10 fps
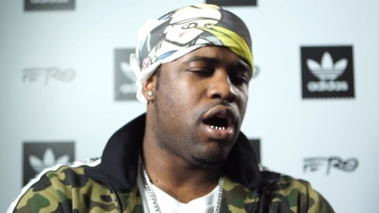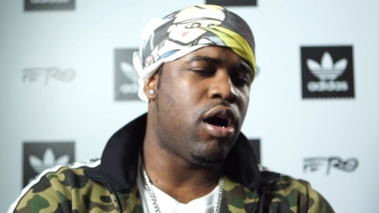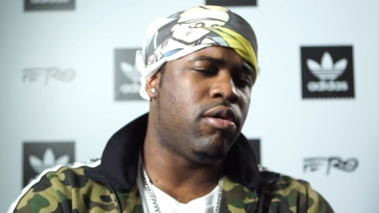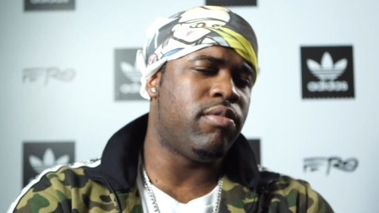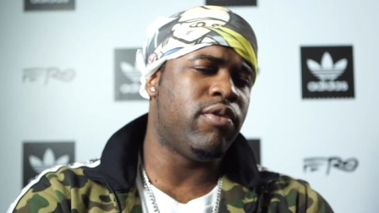
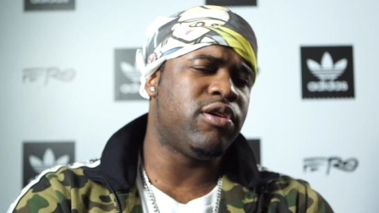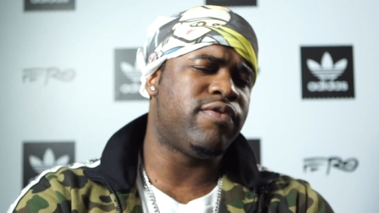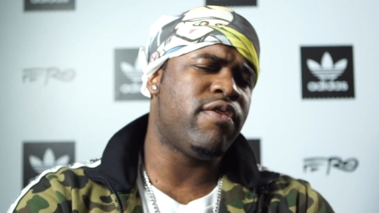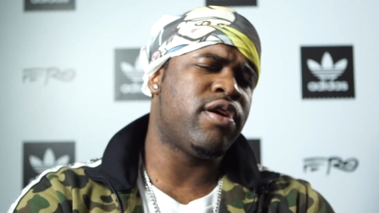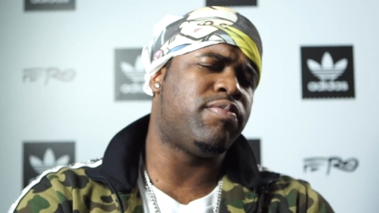Um, it was
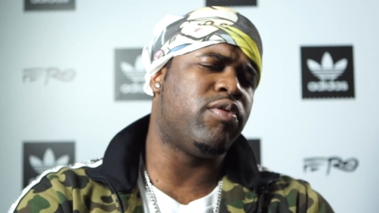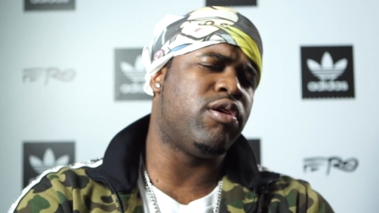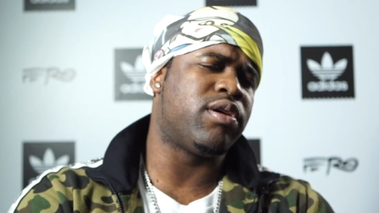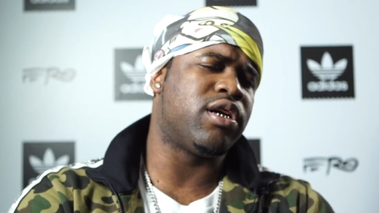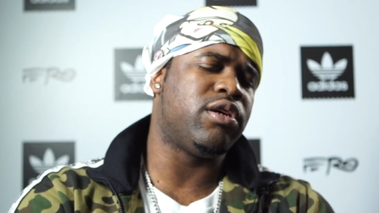very
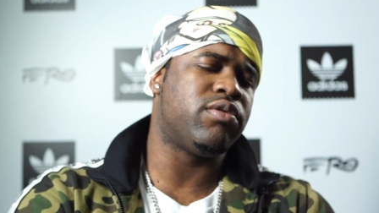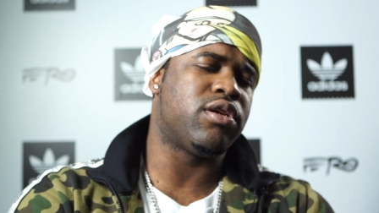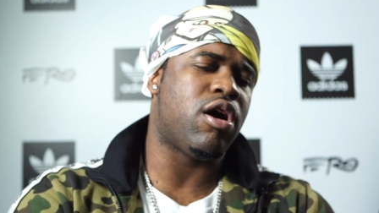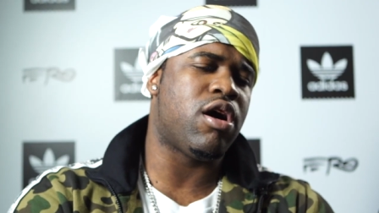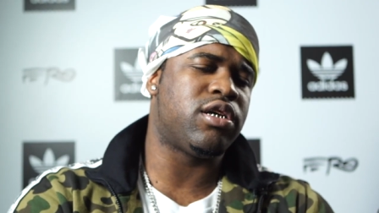important because he
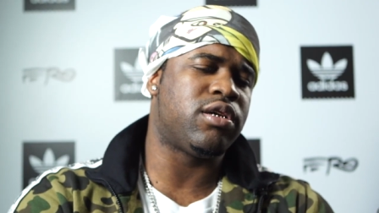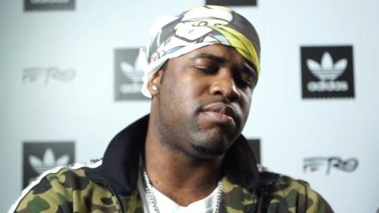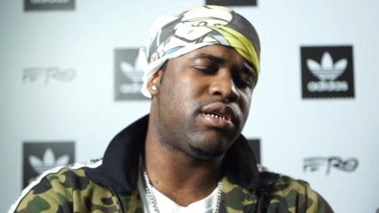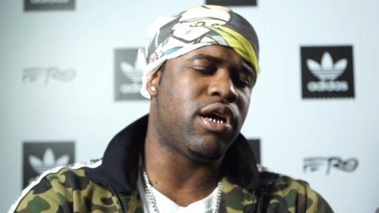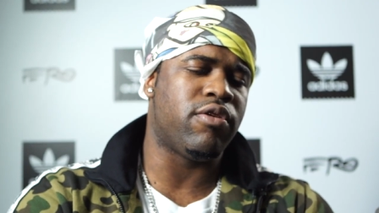was an artist
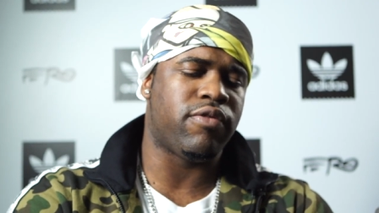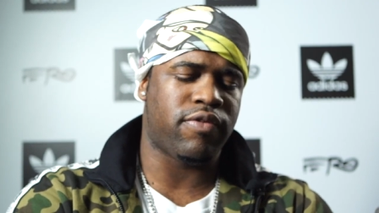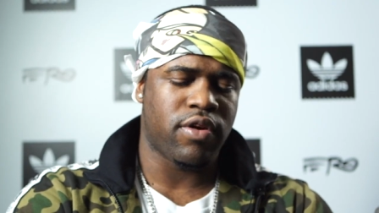himself